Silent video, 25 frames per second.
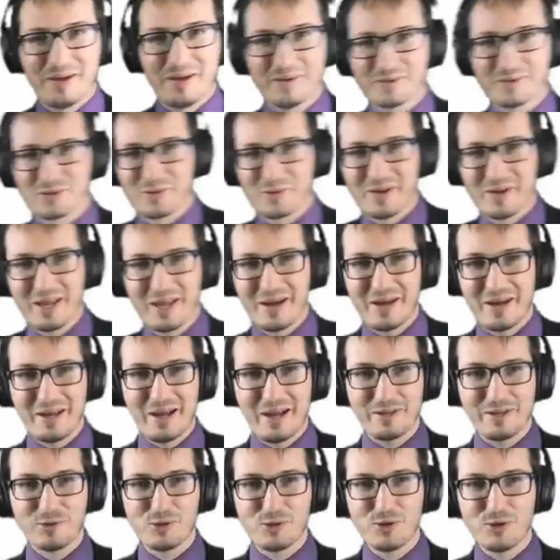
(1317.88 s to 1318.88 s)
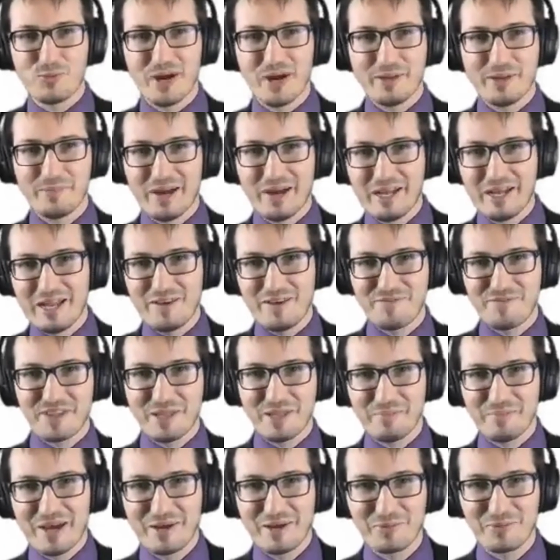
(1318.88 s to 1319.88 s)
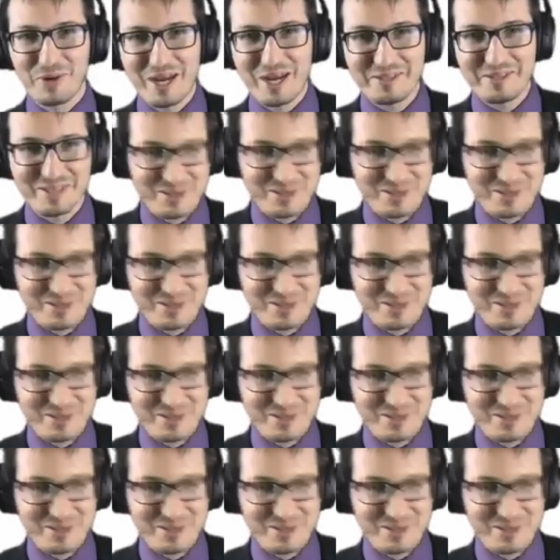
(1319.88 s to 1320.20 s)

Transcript: sorry, I don't know why my left and my right